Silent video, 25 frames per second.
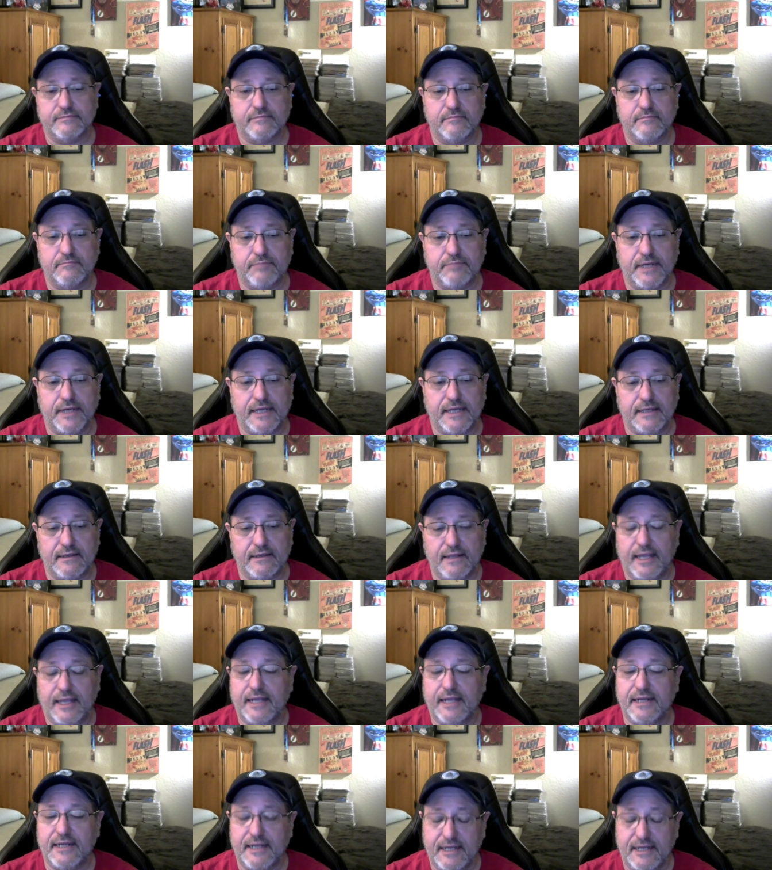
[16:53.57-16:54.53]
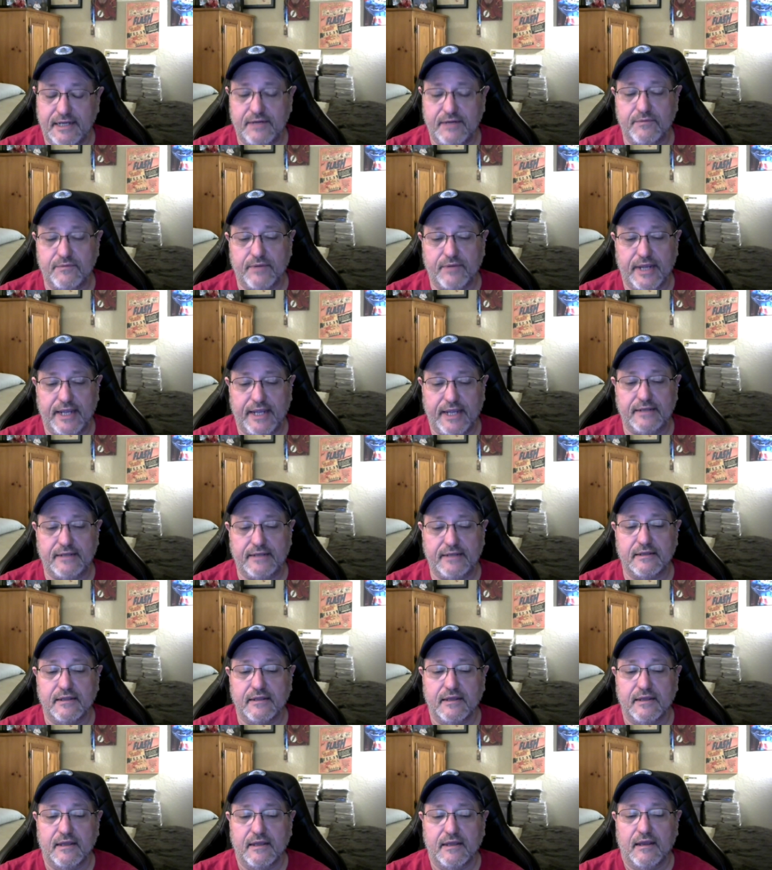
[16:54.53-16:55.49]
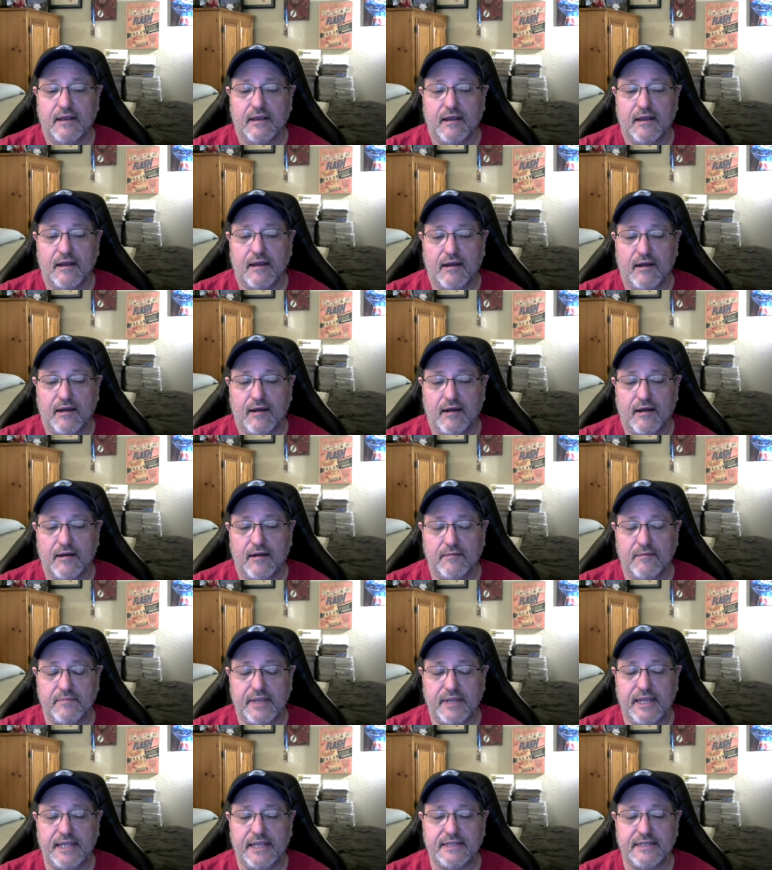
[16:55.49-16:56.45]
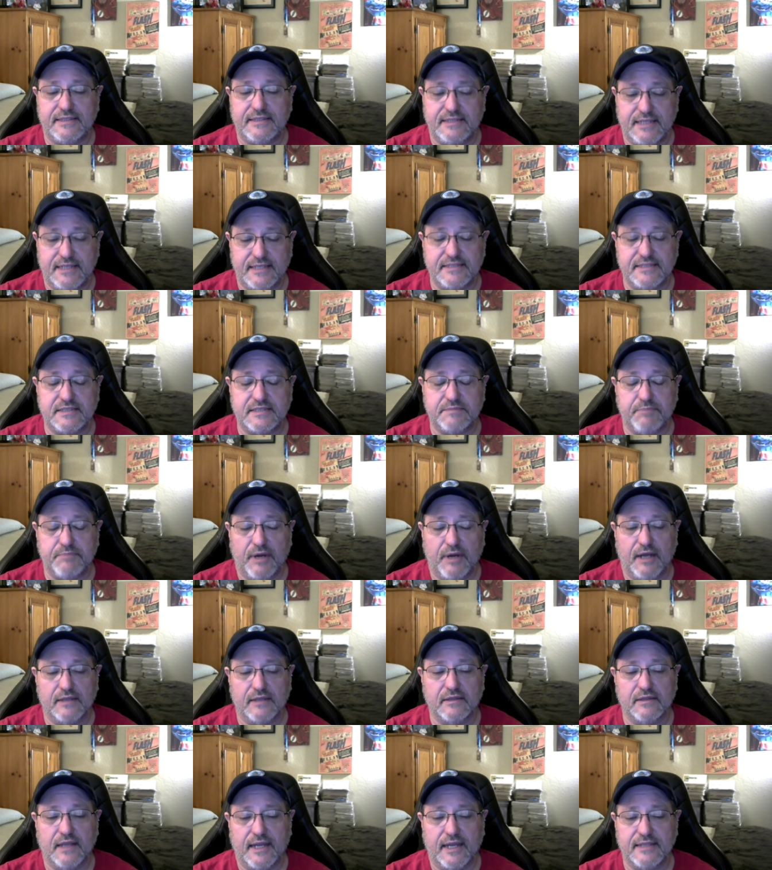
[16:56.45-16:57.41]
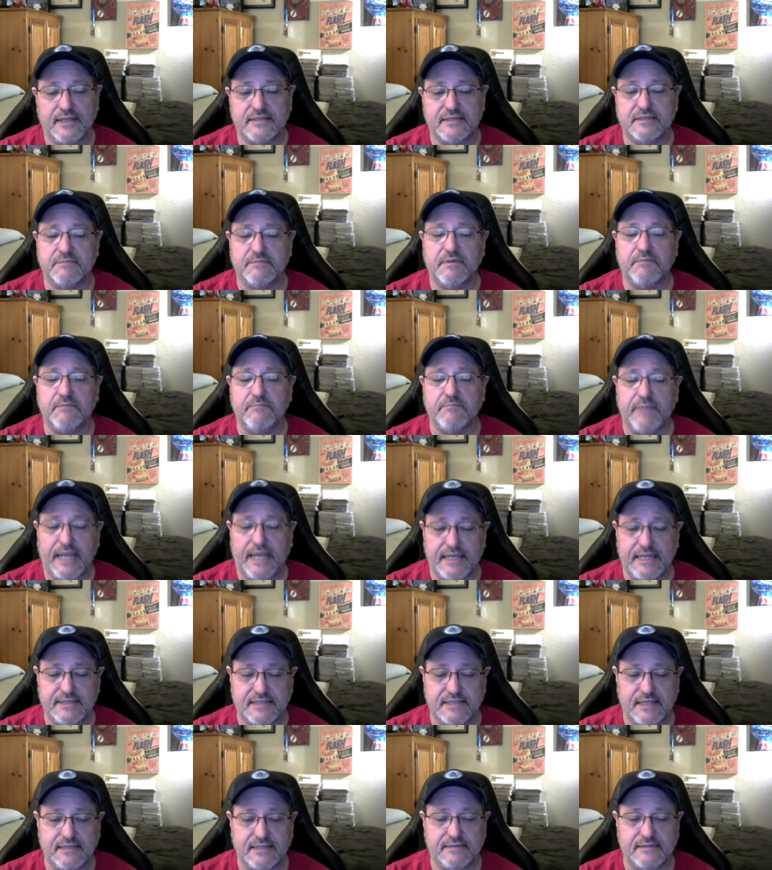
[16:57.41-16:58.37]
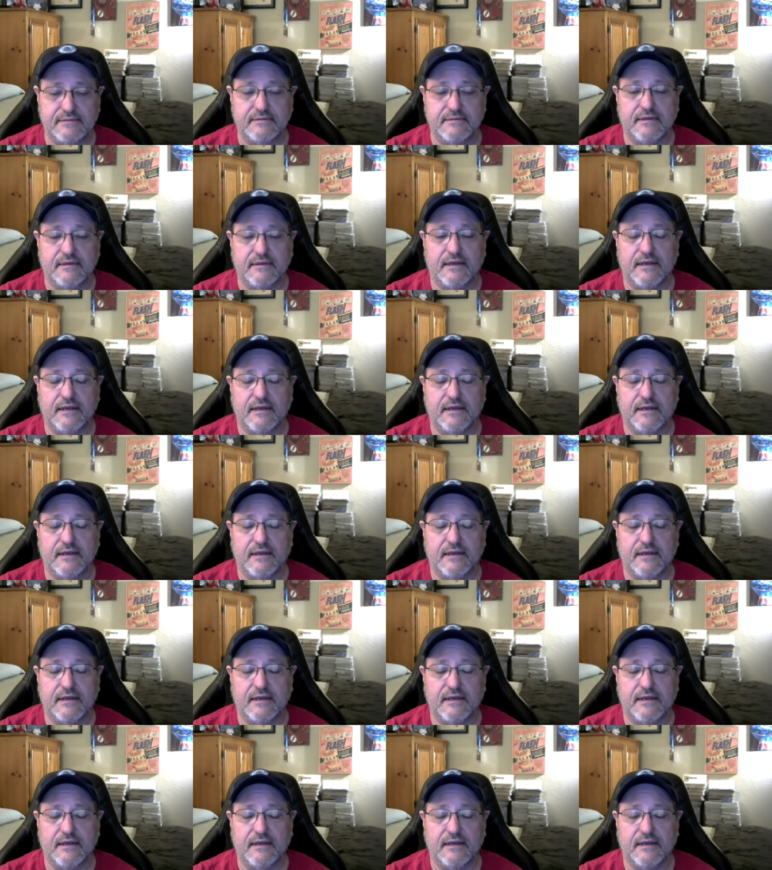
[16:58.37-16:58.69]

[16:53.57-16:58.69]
But at any rate, it did spotlight some amazing,